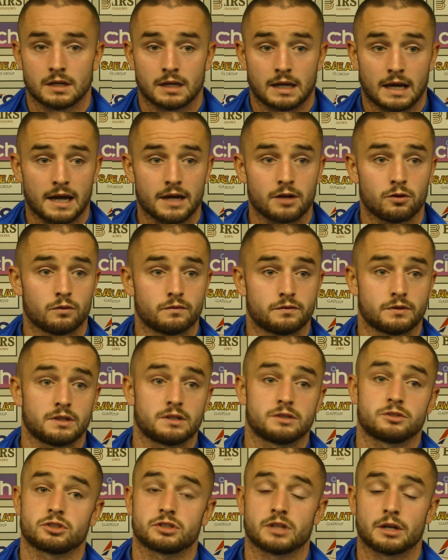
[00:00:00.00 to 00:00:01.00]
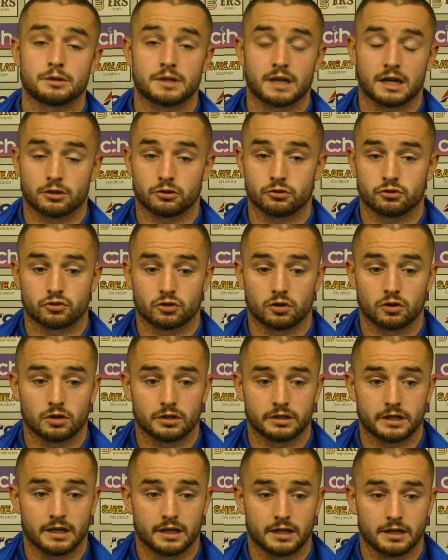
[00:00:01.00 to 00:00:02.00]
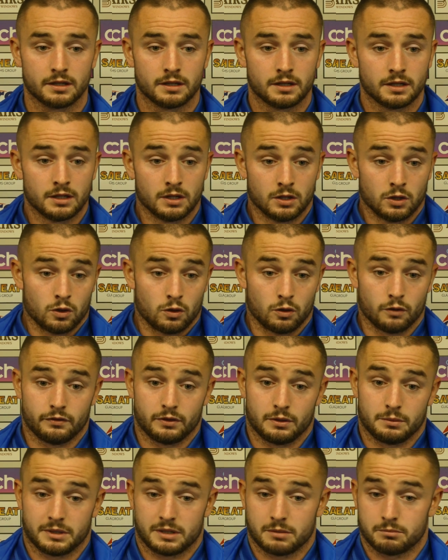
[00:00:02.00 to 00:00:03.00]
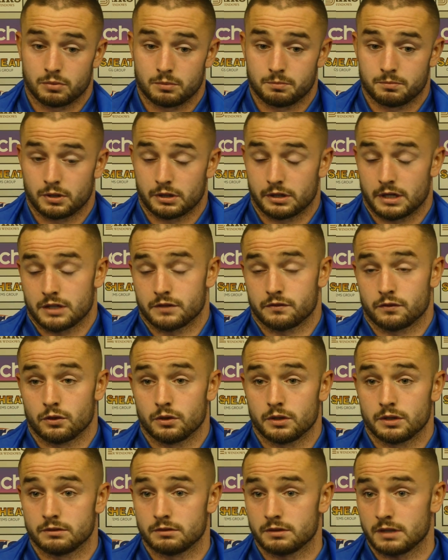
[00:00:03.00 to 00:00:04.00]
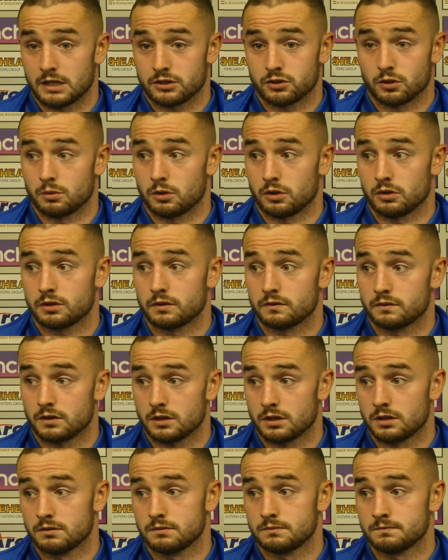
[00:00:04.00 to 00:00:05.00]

Aye, hopefully just now get a good draw and hopefully we can progress through, and that's all we're looking for.